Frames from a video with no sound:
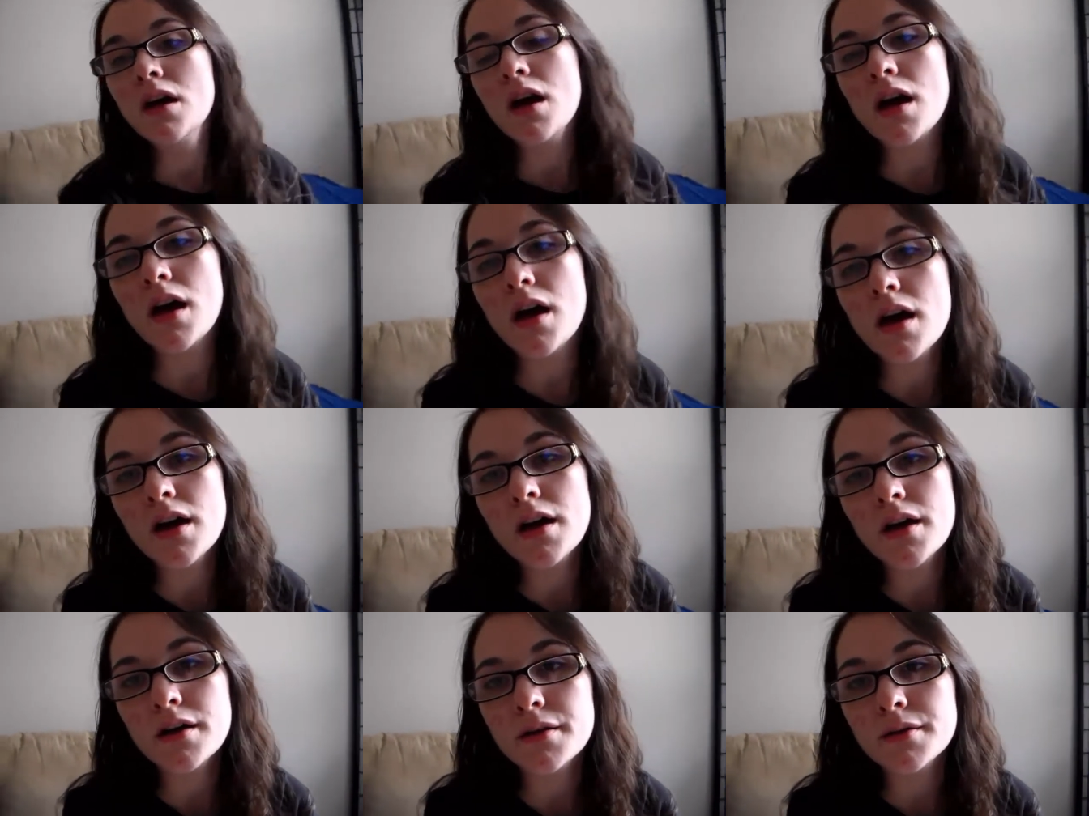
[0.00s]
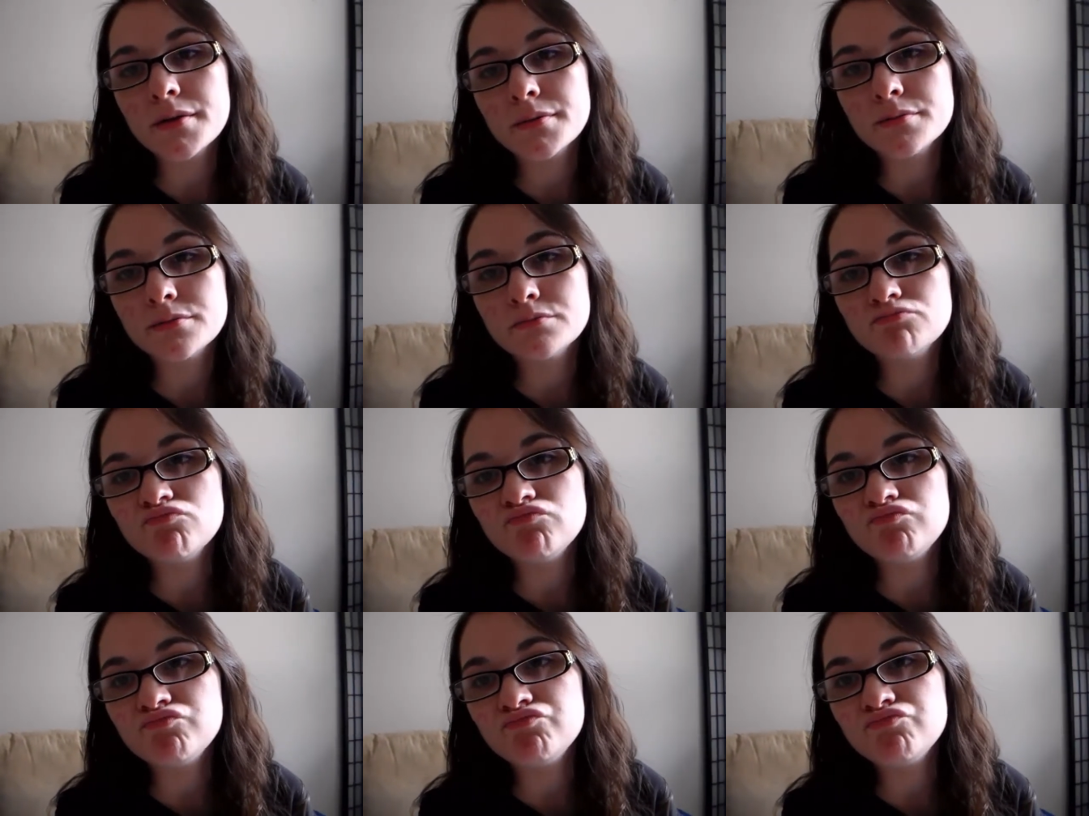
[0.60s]

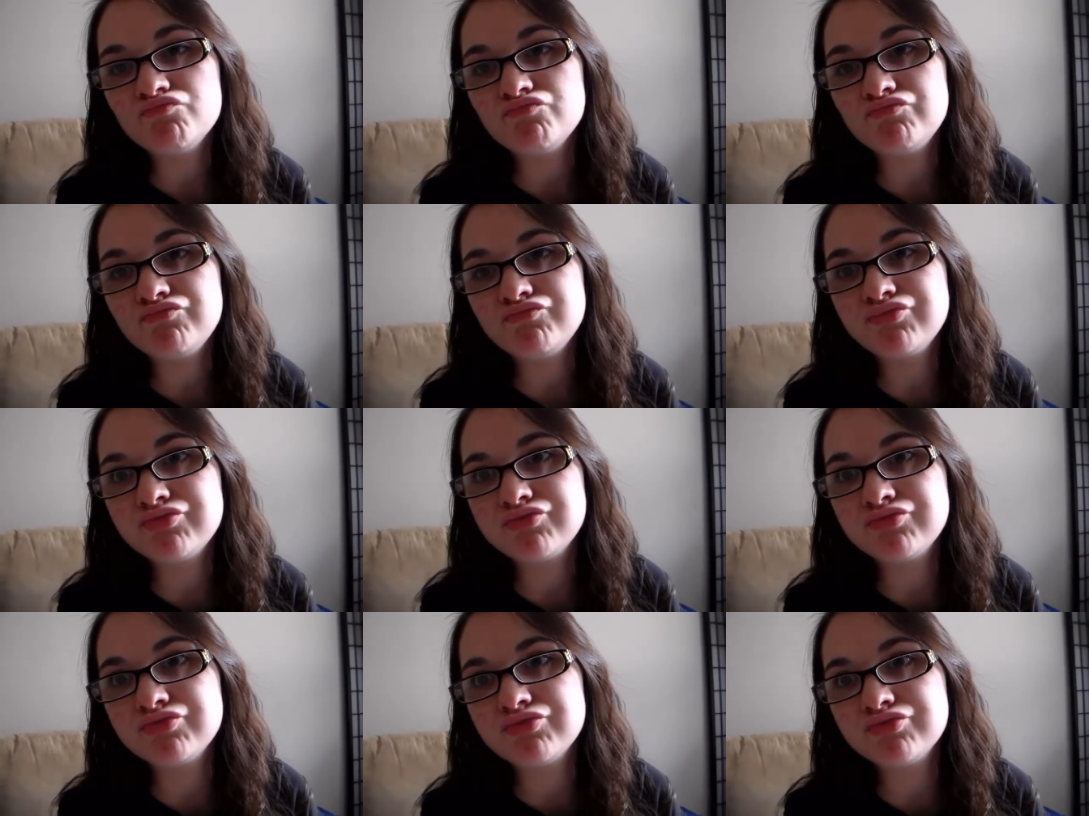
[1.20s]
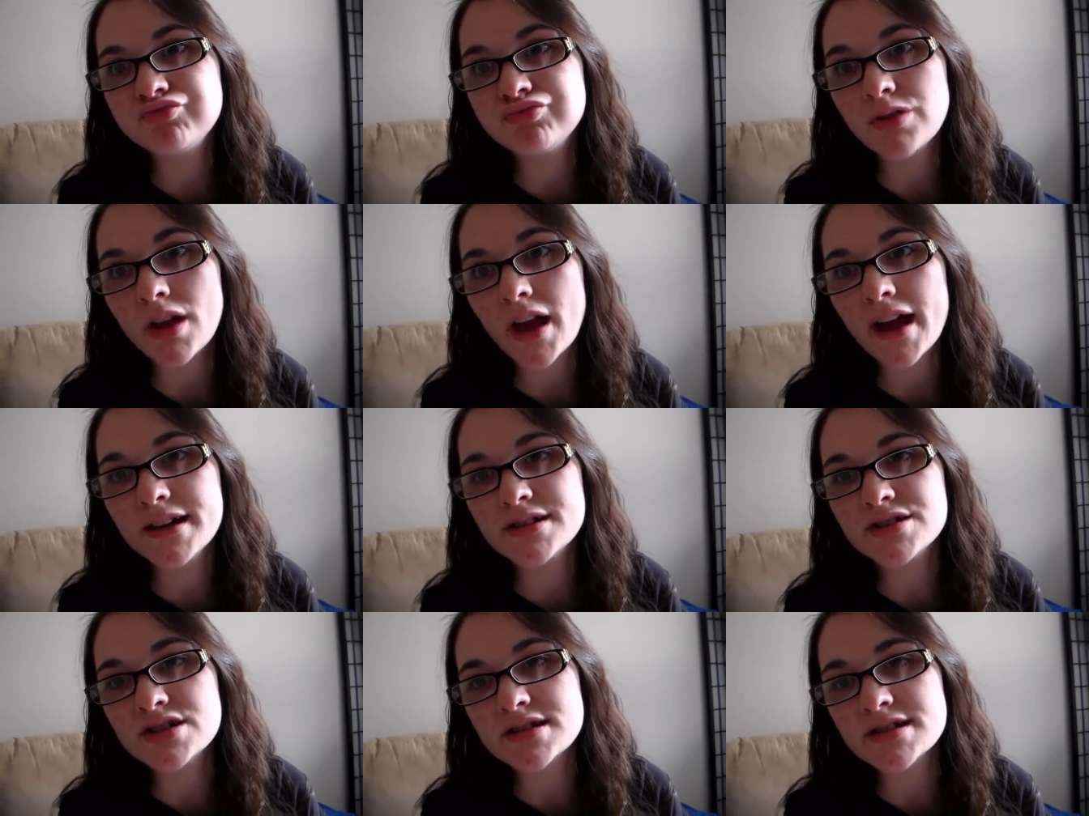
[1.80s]
Um,
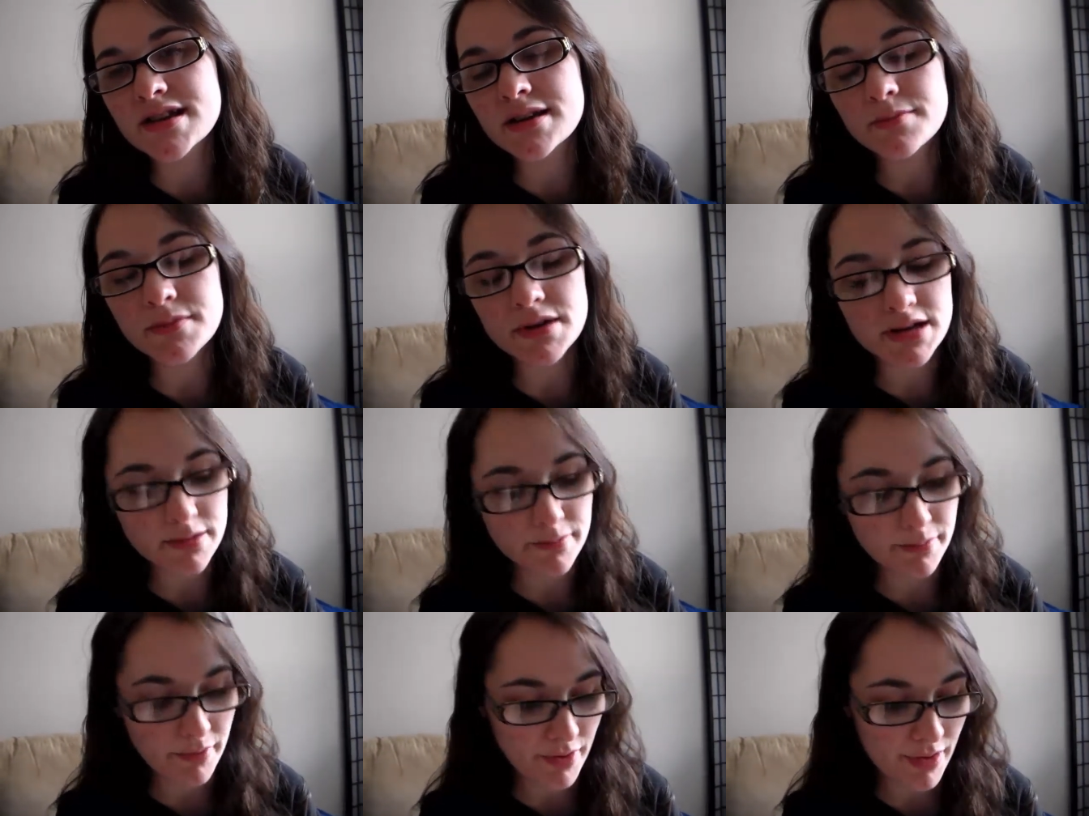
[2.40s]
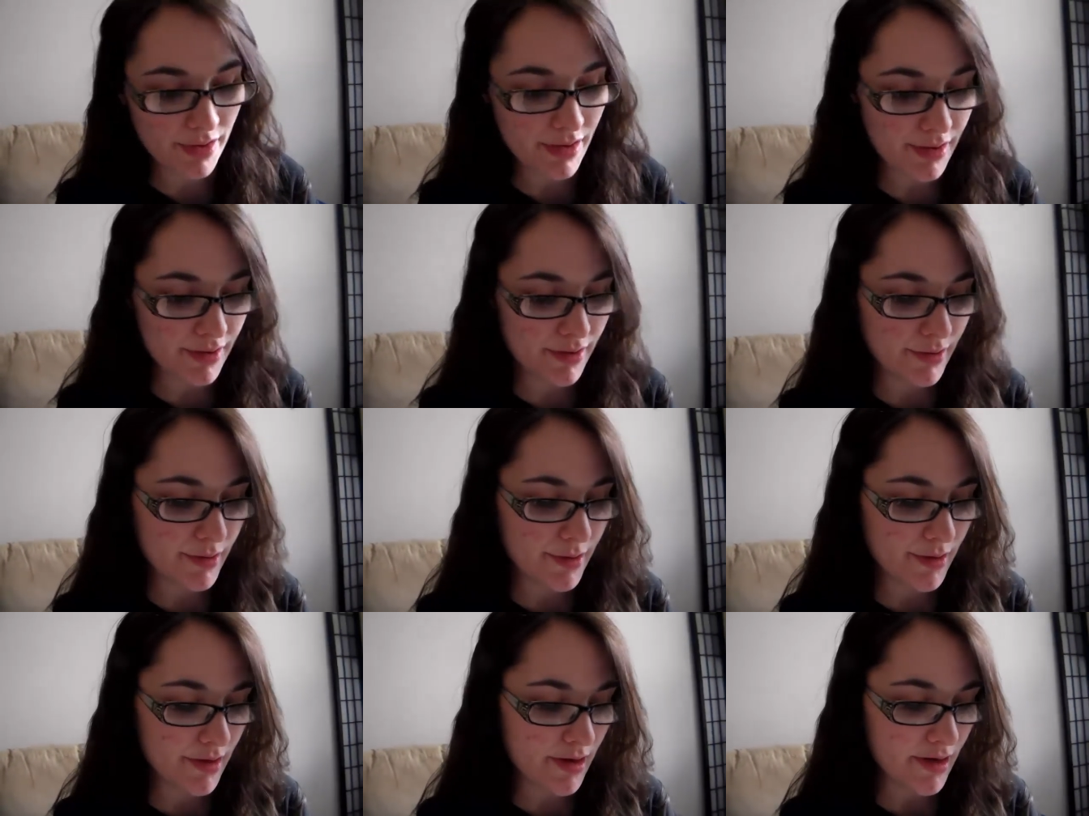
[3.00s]
I just ate my burrito.